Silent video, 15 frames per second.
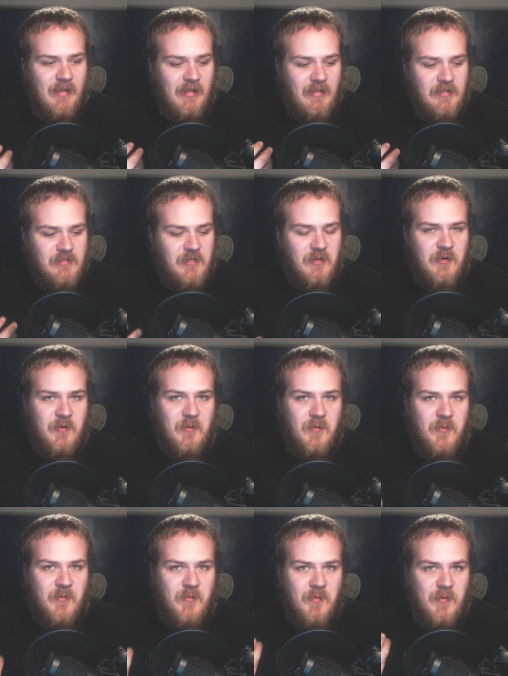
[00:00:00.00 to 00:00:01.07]

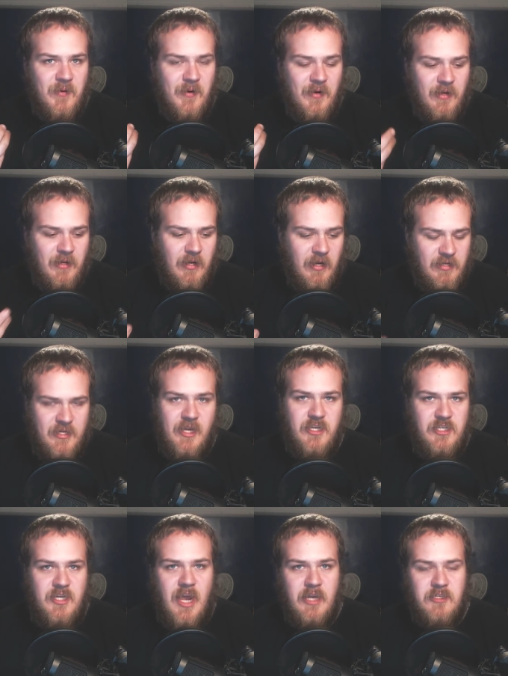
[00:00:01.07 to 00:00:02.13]
So a dead
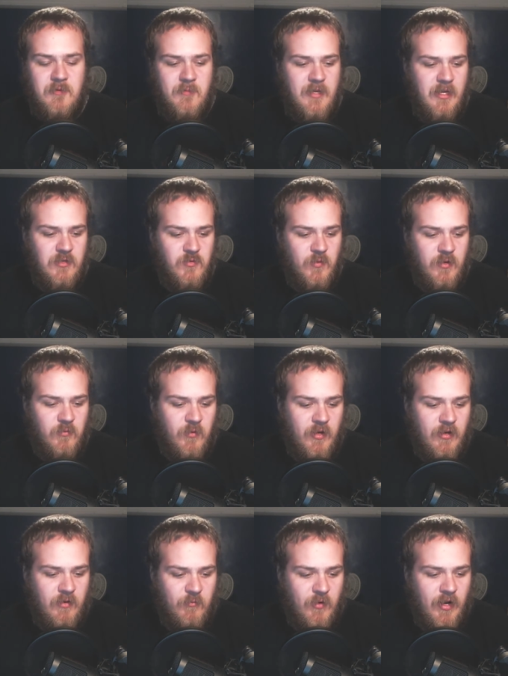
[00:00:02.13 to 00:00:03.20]
chat to me is when when
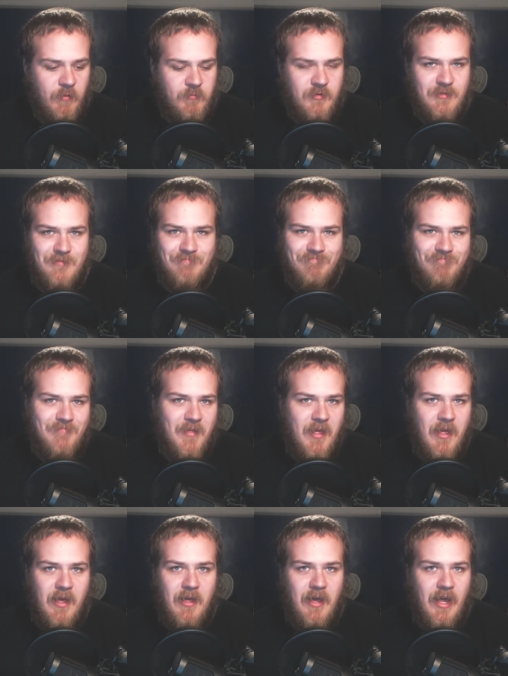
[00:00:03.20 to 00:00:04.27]
when I'm just
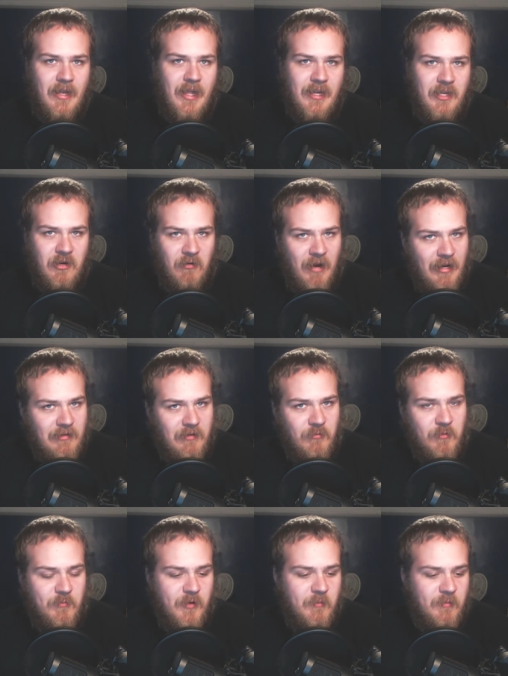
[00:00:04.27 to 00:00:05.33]
I like interacting with
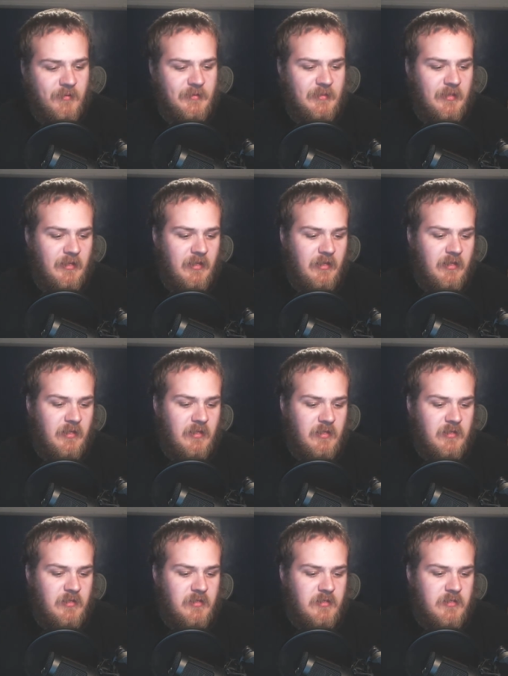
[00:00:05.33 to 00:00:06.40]
people.
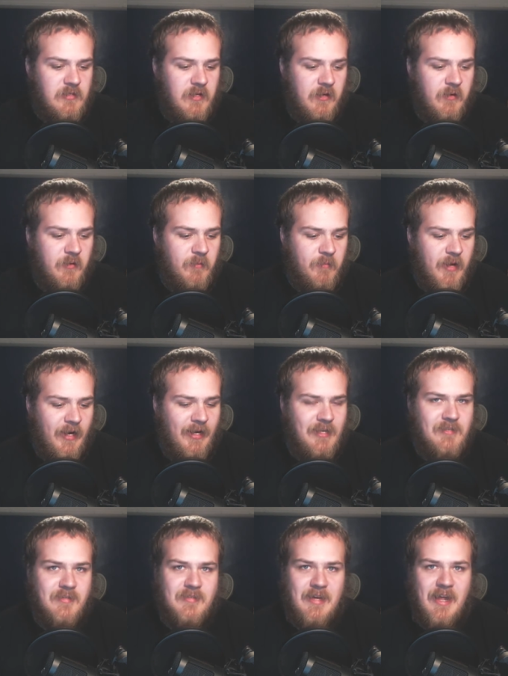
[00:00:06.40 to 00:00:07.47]
So I guess
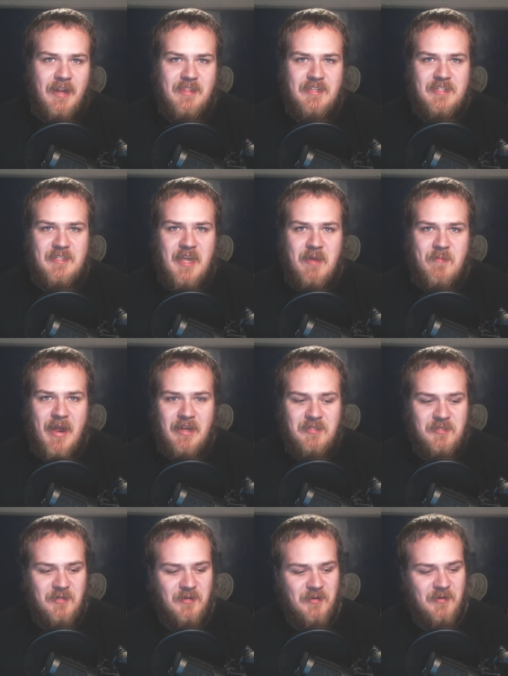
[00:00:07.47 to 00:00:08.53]
it's kind of the same
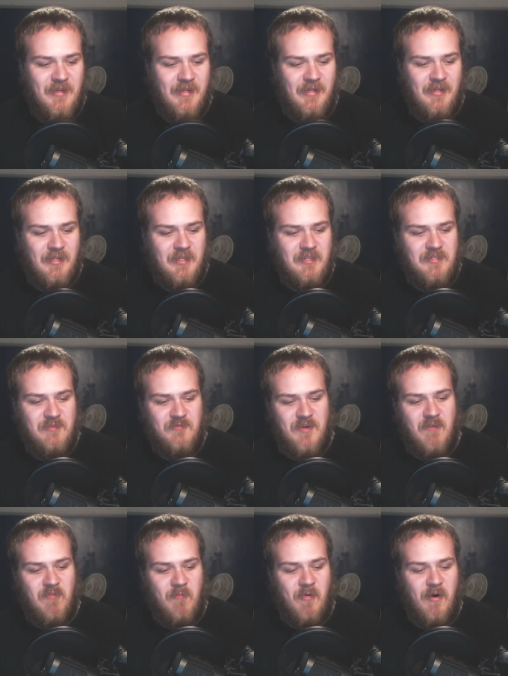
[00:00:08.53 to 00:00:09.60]
answer as the
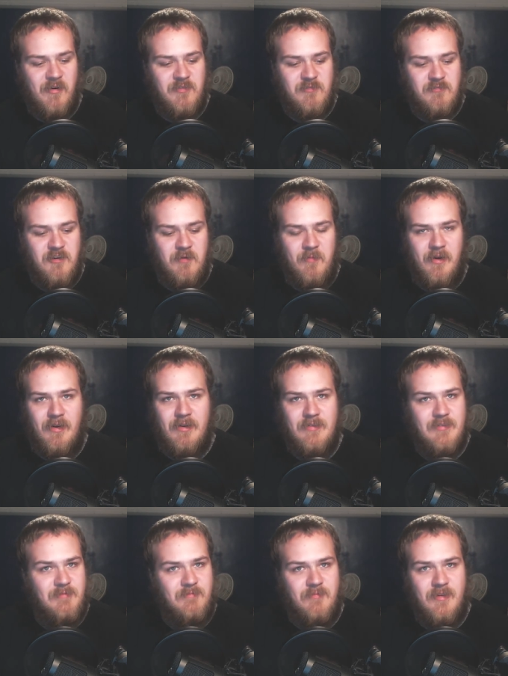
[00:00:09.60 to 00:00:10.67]
favorite part of streaming. It
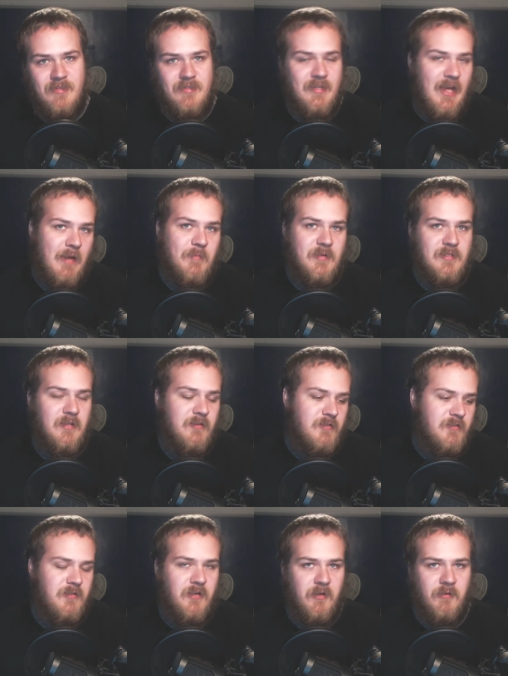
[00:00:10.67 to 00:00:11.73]
just it's the opposite. It's
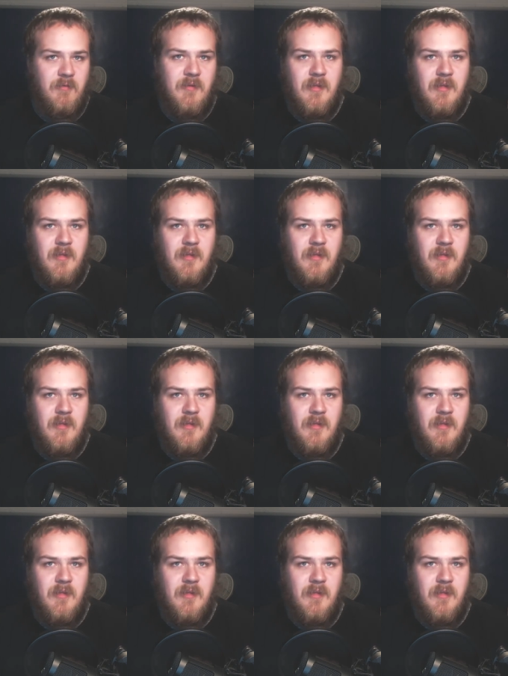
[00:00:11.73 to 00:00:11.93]
you know